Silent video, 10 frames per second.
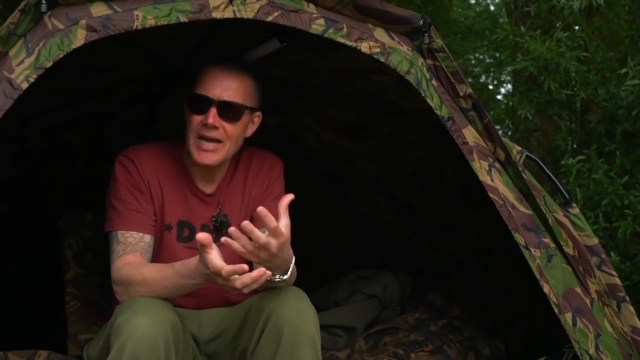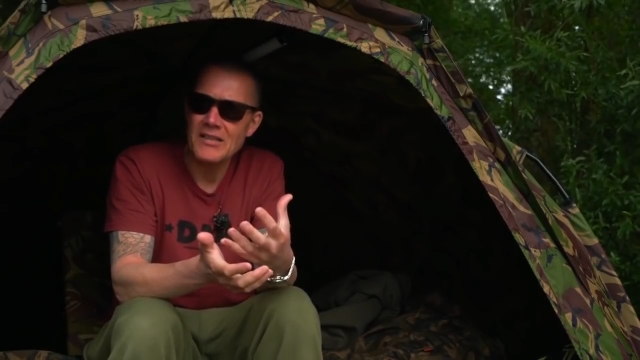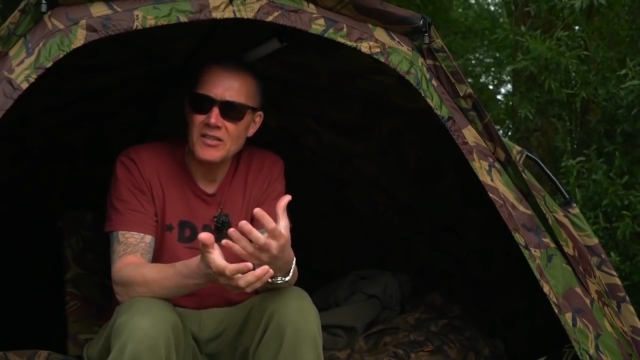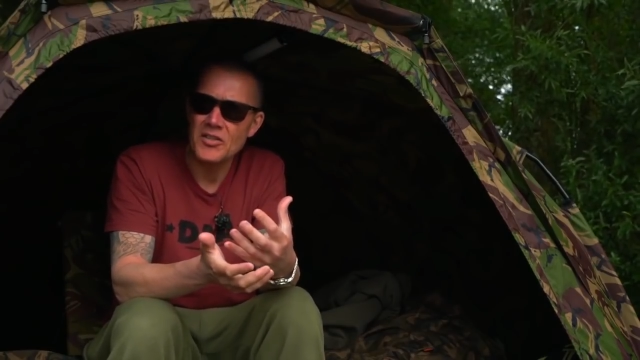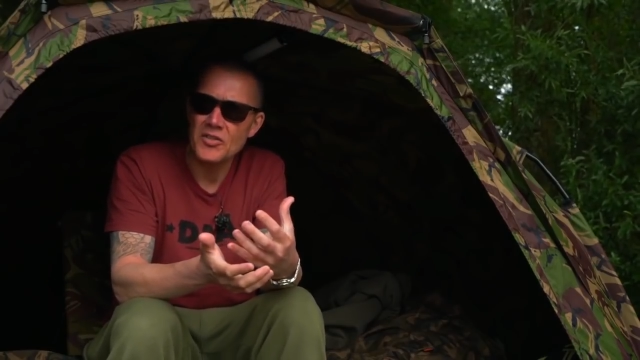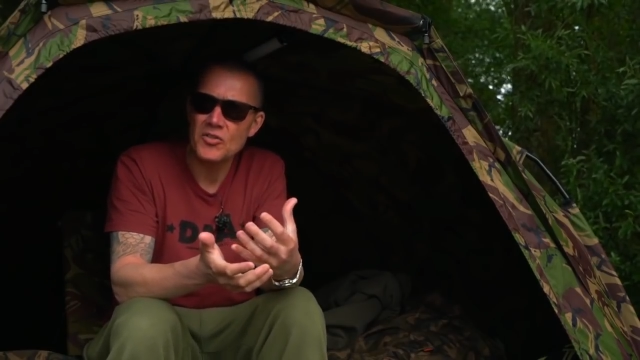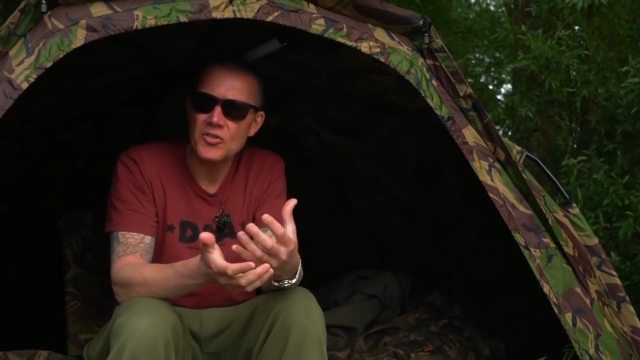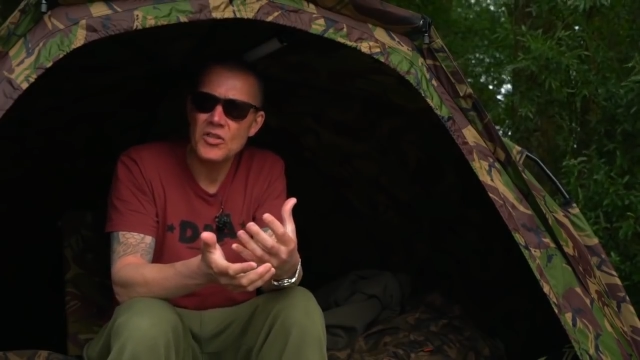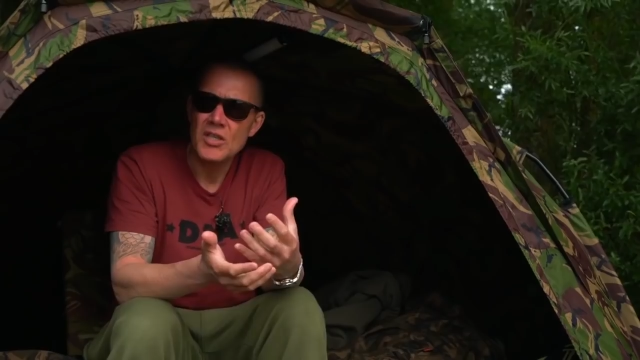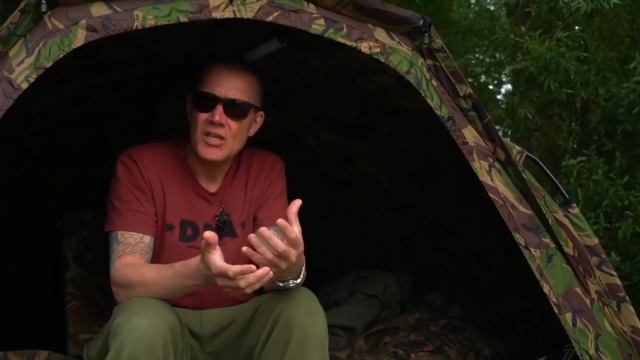
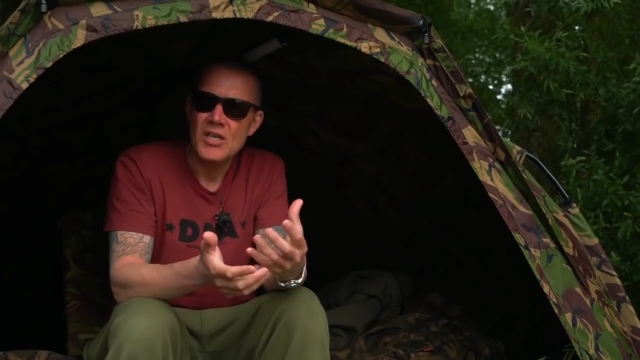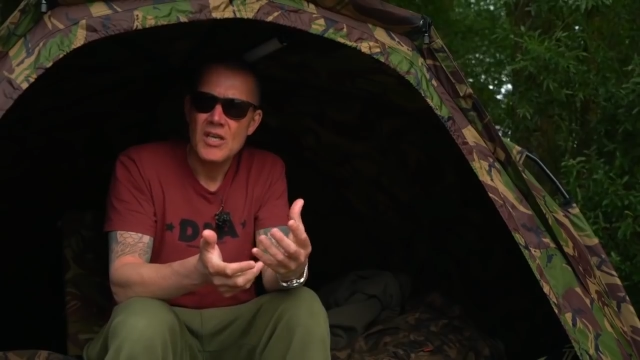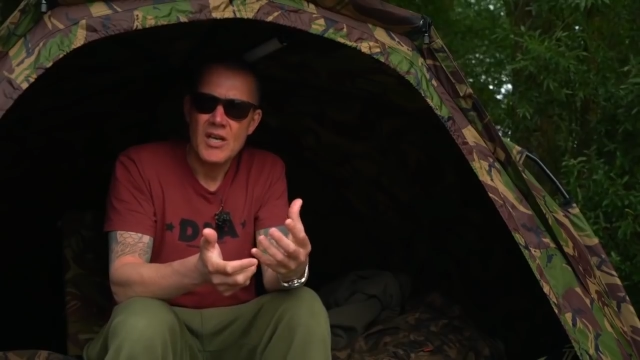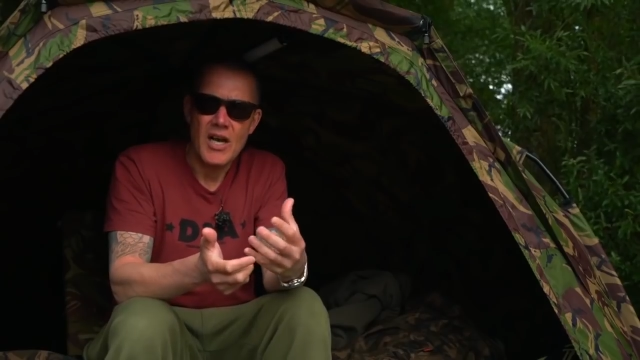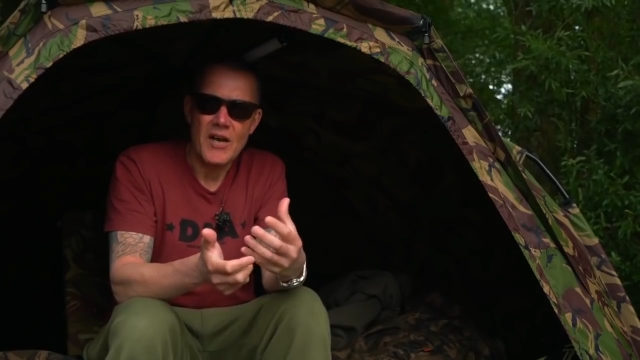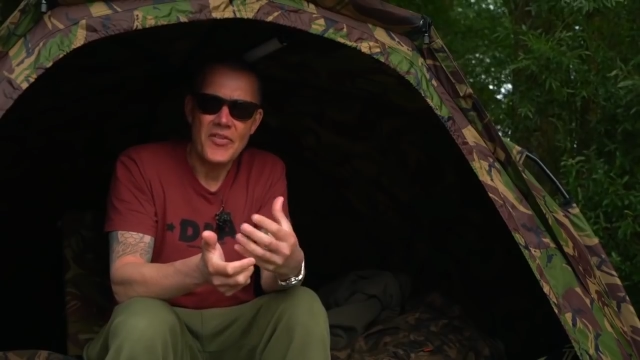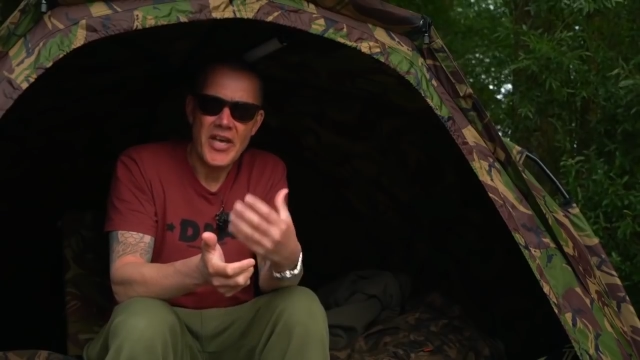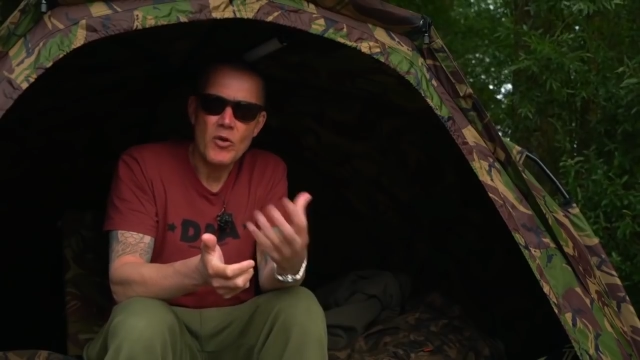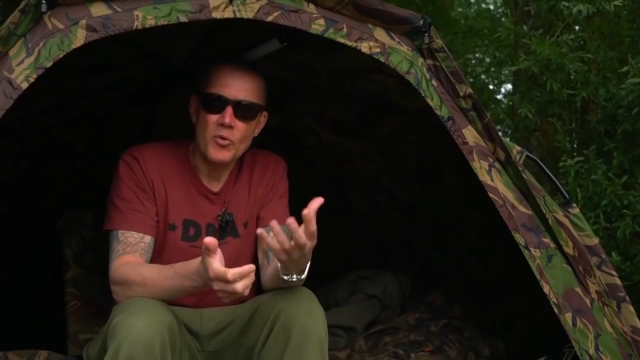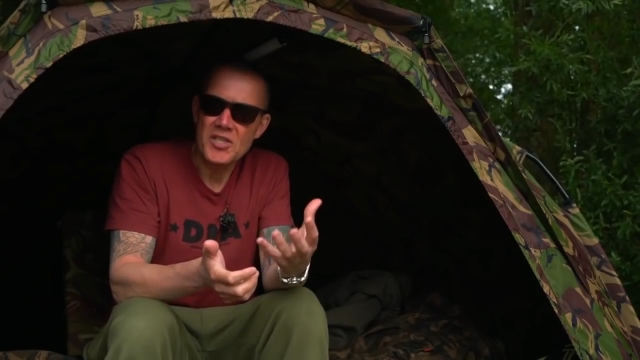anglers and
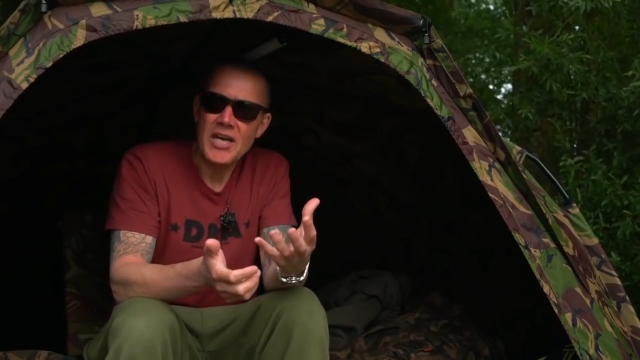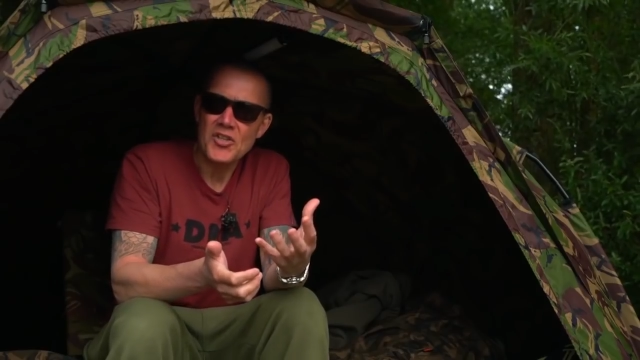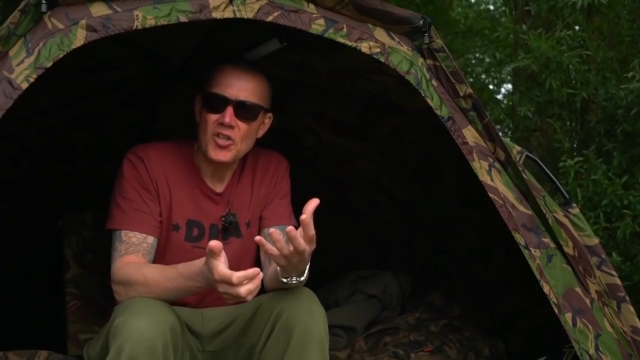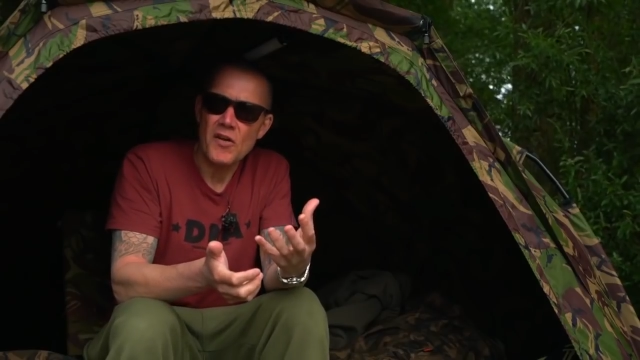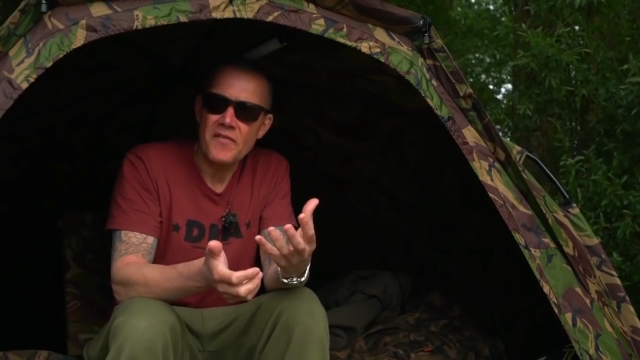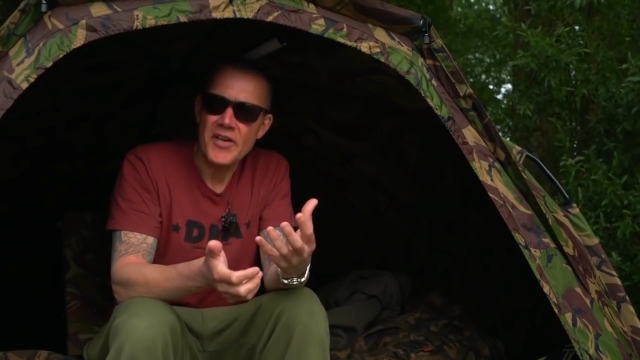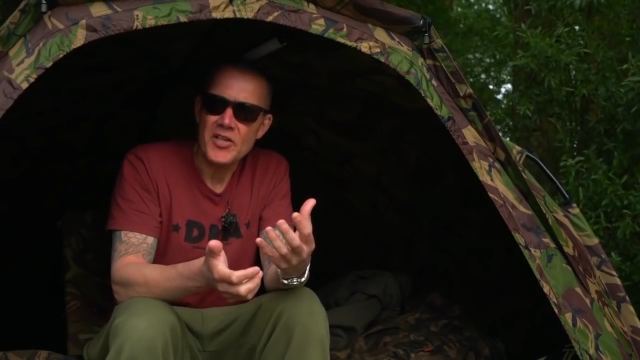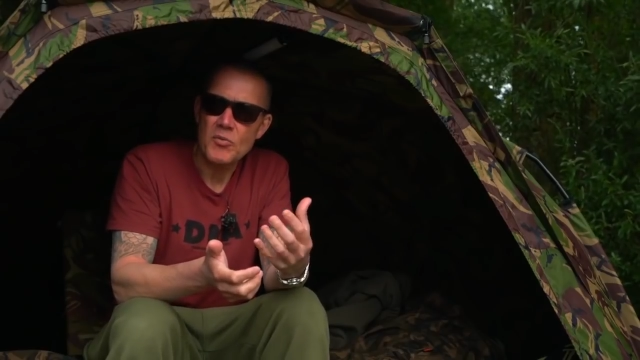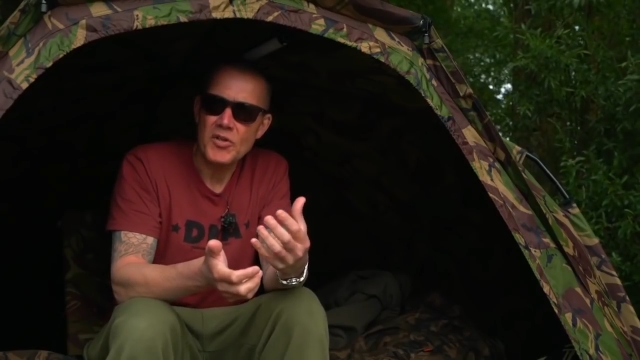they always catch a lot of fish.